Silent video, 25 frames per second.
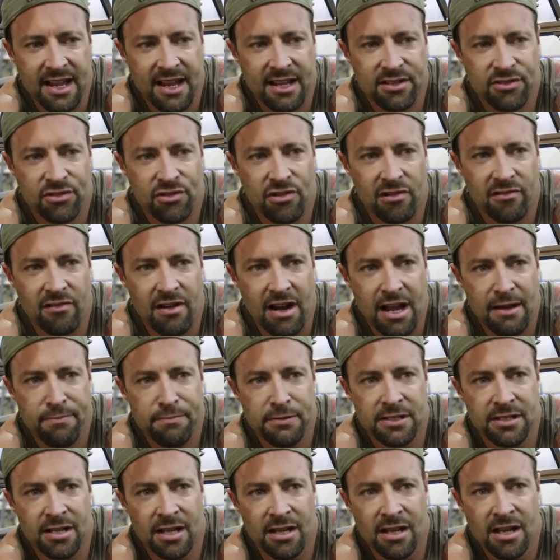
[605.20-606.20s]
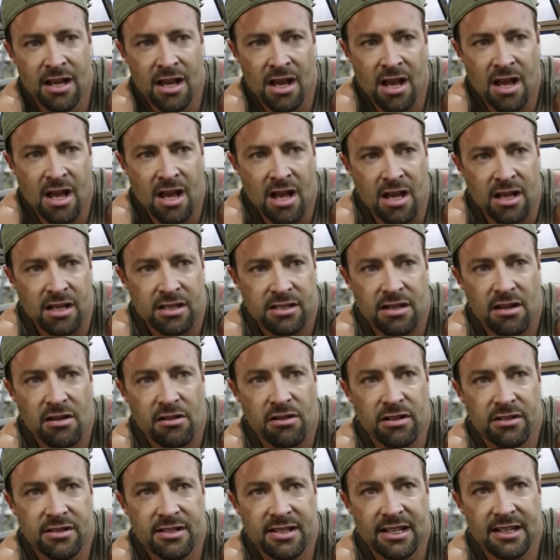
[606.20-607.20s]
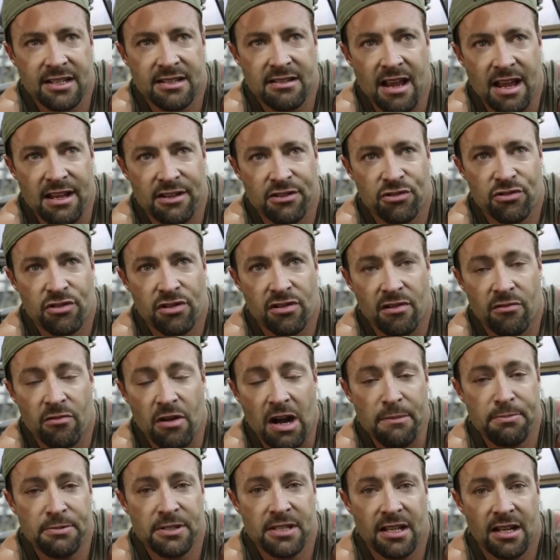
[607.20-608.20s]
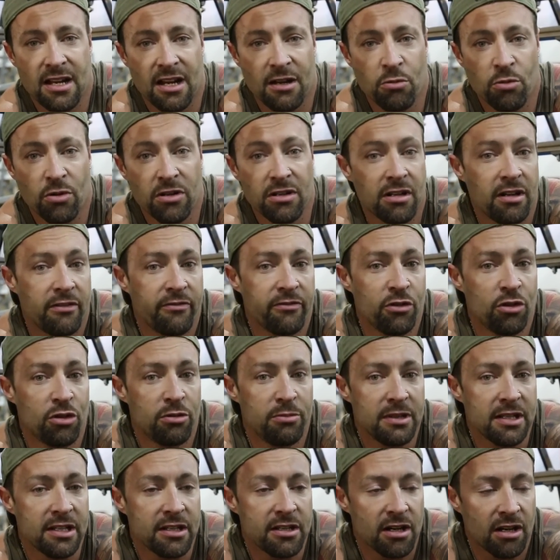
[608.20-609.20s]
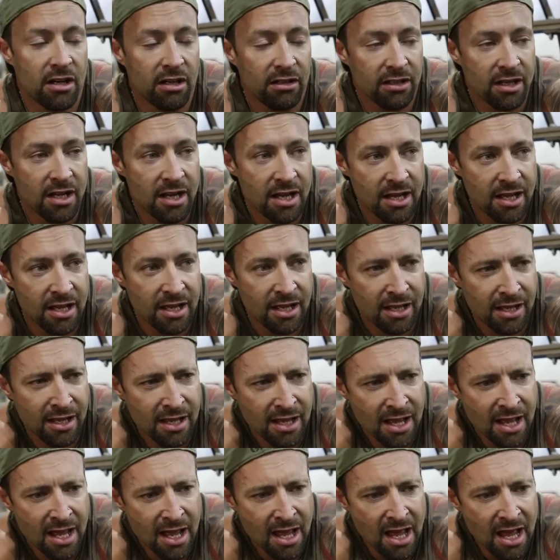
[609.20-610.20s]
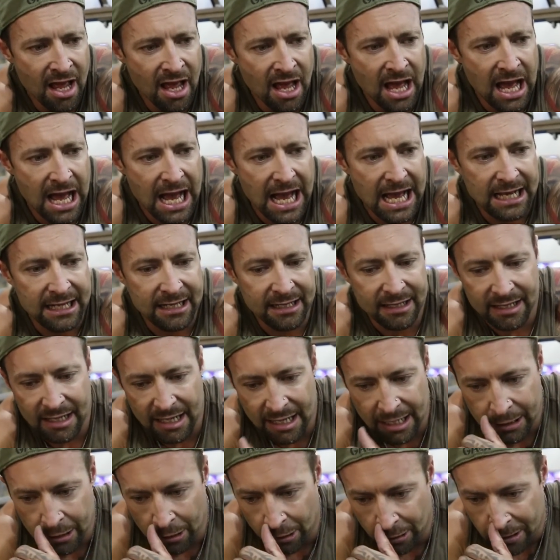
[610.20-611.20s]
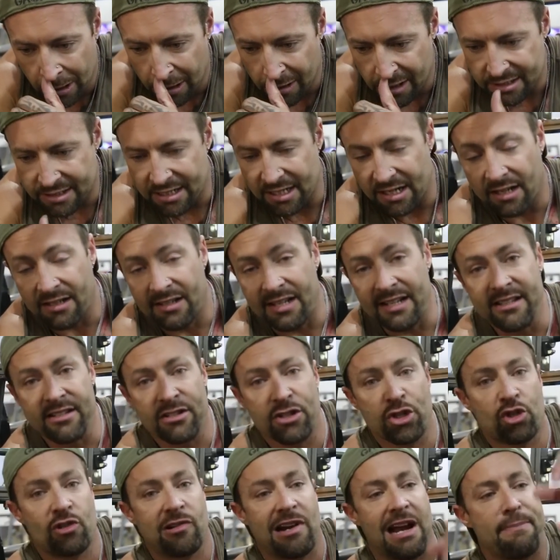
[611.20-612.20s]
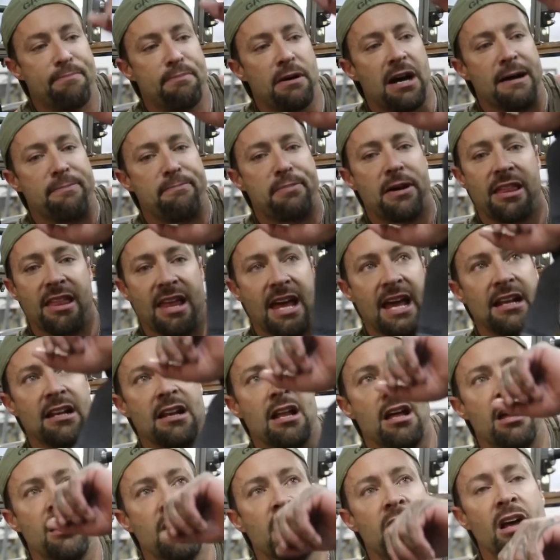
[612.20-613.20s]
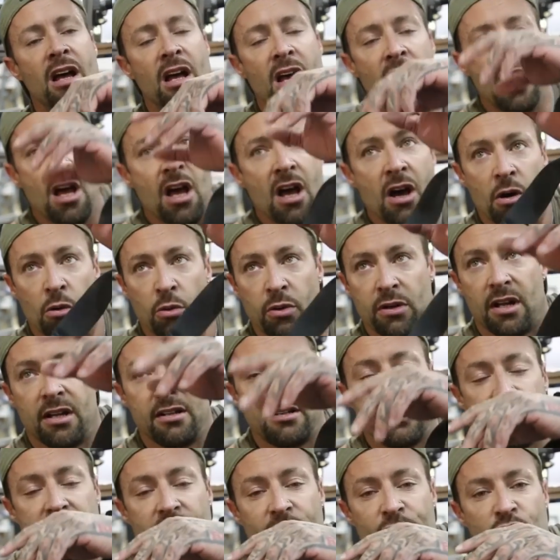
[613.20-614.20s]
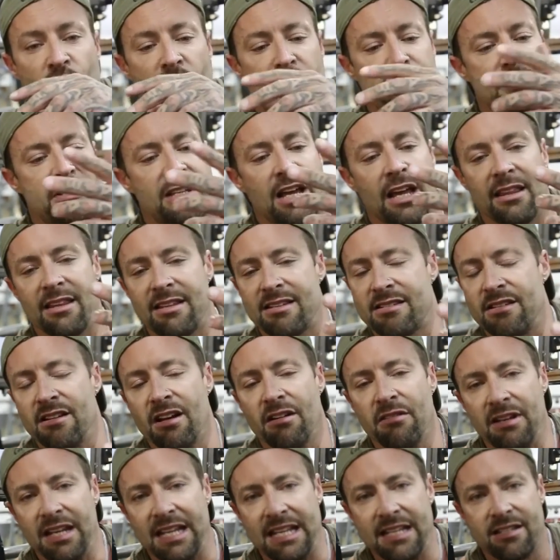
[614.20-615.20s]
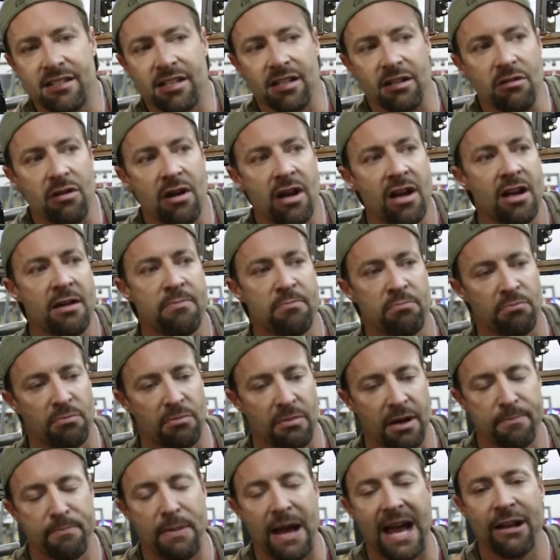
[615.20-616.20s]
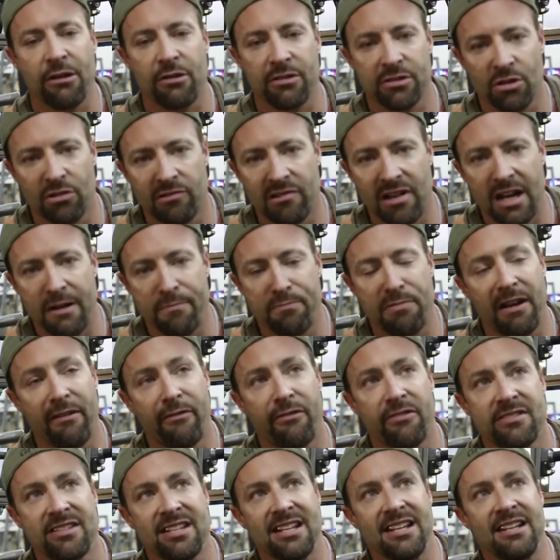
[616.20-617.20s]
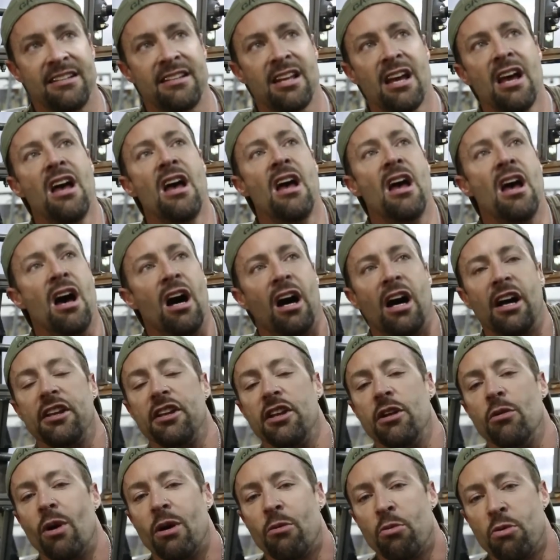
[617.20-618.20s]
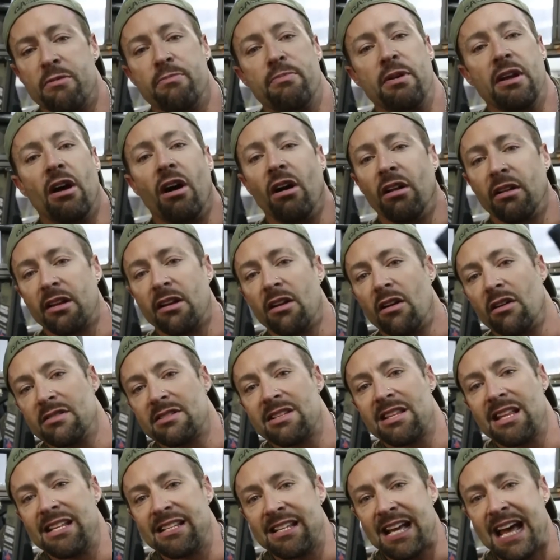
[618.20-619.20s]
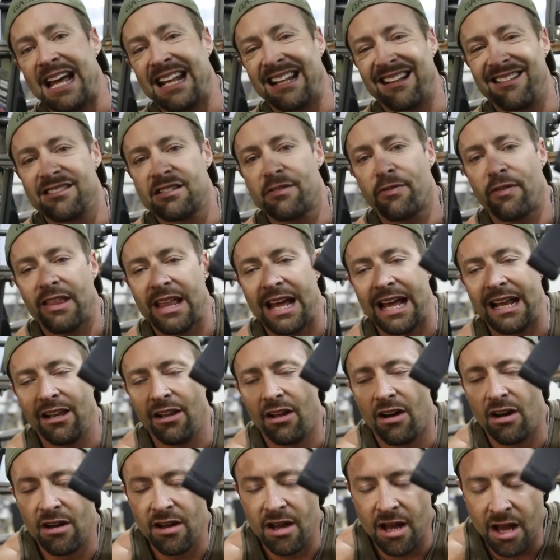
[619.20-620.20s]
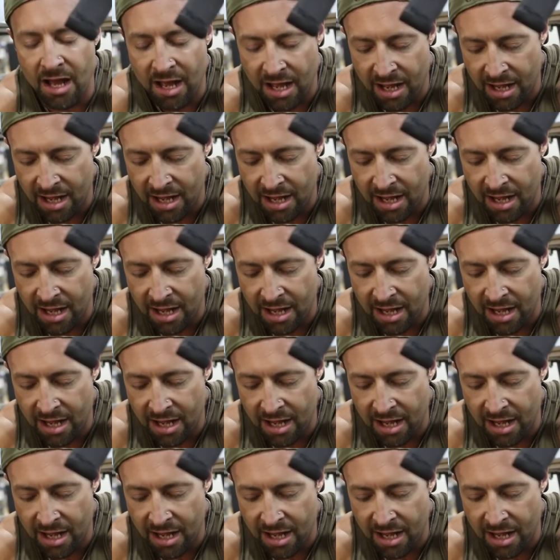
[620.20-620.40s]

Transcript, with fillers: extra reps so a good six extra reps that I wouldn't have normally got and uh, you'll notice that I didn't strap up then when I did the drop set there's no need to my back was already pre-fatigued I knew I wouldn't be holding on to these handles for that long